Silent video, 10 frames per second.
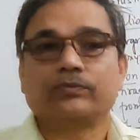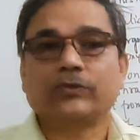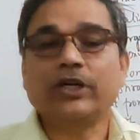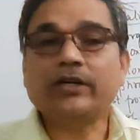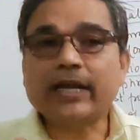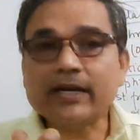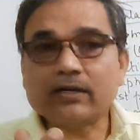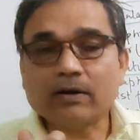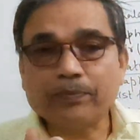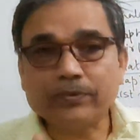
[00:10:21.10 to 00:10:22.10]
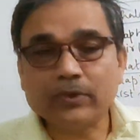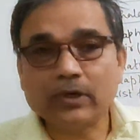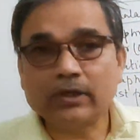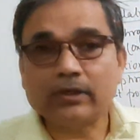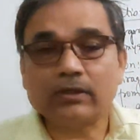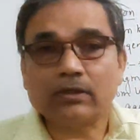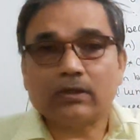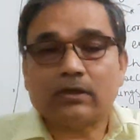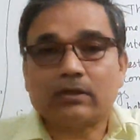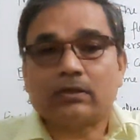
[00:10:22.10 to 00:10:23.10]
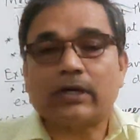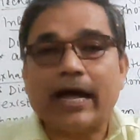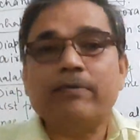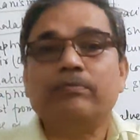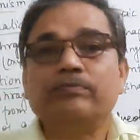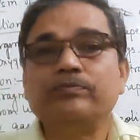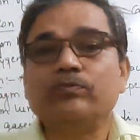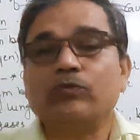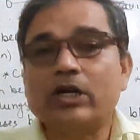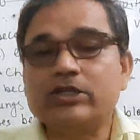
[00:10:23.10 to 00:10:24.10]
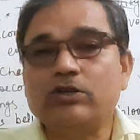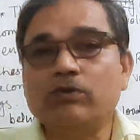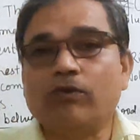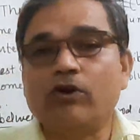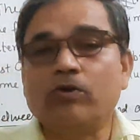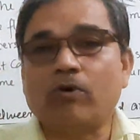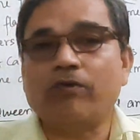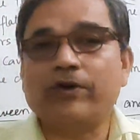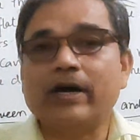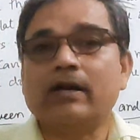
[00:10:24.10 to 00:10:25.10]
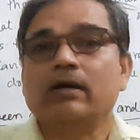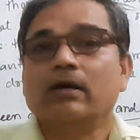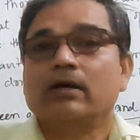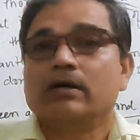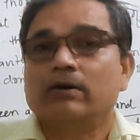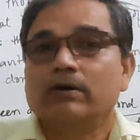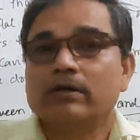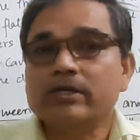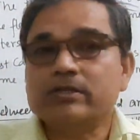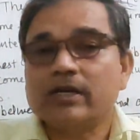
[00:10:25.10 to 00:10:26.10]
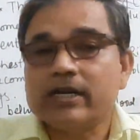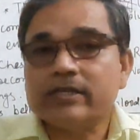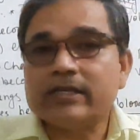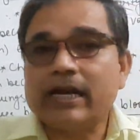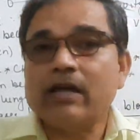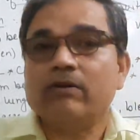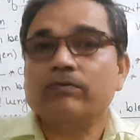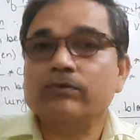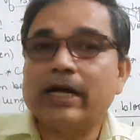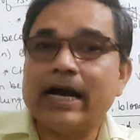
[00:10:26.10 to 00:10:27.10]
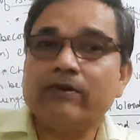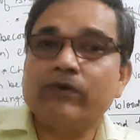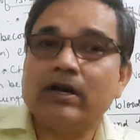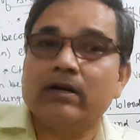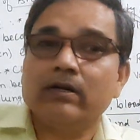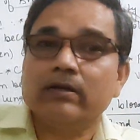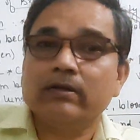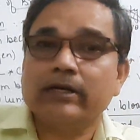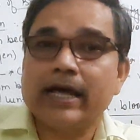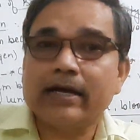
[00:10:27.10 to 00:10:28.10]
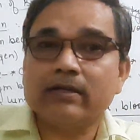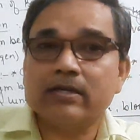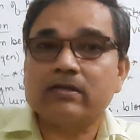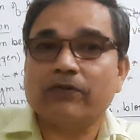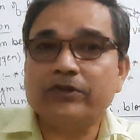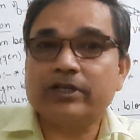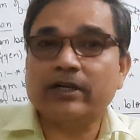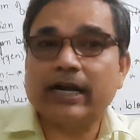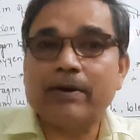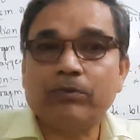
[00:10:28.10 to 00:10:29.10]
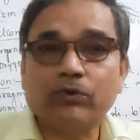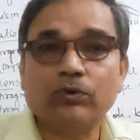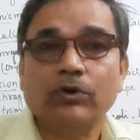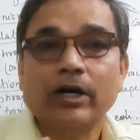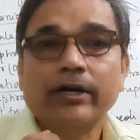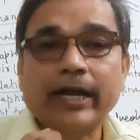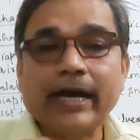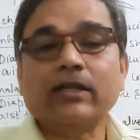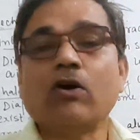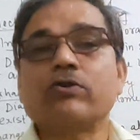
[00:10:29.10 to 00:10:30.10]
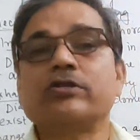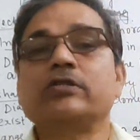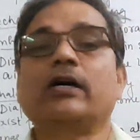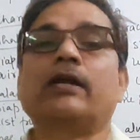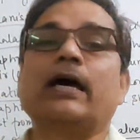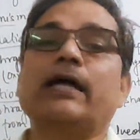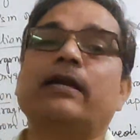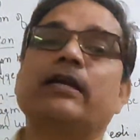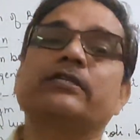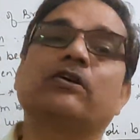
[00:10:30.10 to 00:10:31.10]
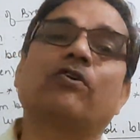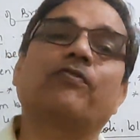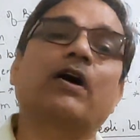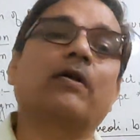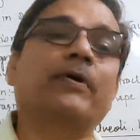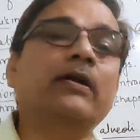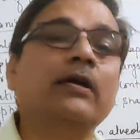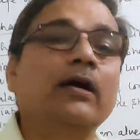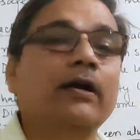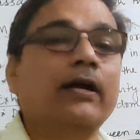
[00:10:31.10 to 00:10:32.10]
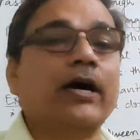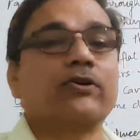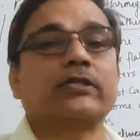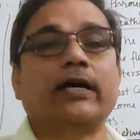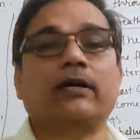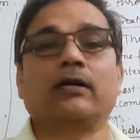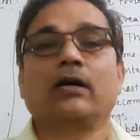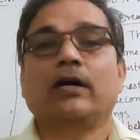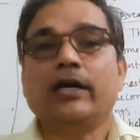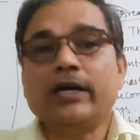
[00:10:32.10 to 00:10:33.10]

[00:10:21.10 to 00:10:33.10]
It takes time, residue volume of air is necessary, that will take the sufficient time to take the oxygen and releasing of carbon dioxide.